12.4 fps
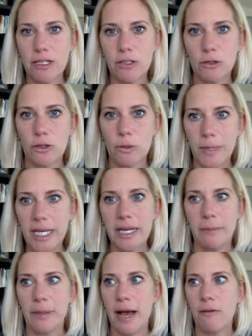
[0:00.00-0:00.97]
social
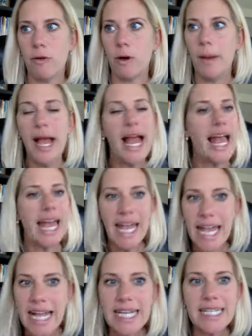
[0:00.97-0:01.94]
media platform?
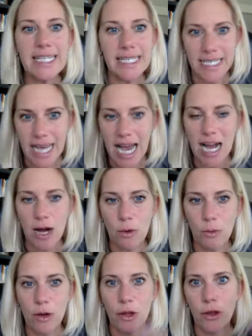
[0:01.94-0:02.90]
Hands
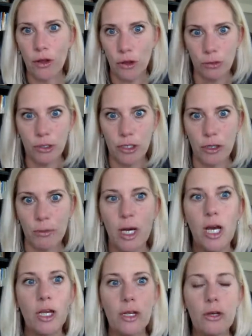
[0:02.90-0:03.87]
down, YouTube.
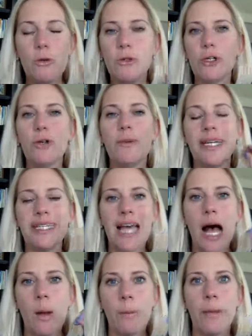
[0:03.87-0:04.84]
YouTube has
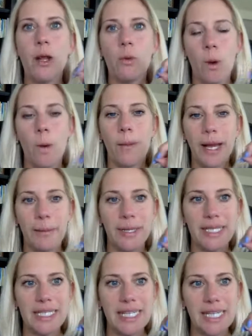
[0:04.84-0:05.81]
helped me grow my
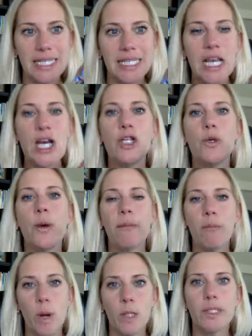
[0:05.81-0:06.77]
business to a
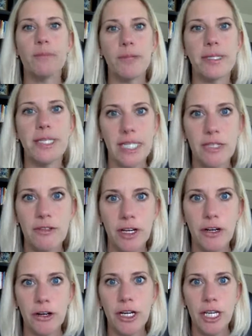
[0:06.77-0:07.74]
multiple
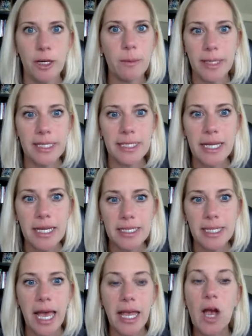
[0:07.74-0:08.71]
6-figure a year business.
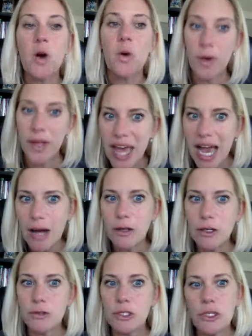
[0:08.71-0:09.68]
Like without
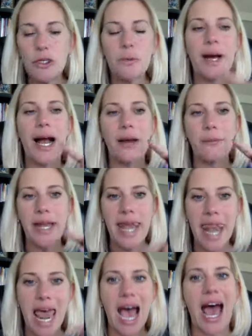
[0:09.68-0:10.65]
YouTube, I would
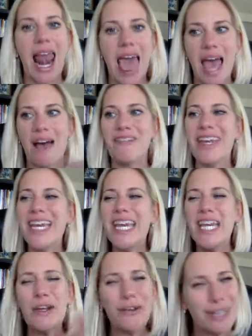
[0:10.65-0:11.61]
not have
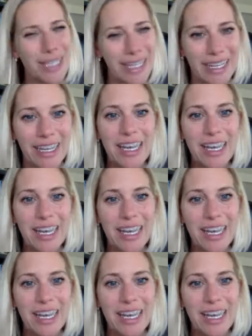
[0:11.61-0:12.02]
nearly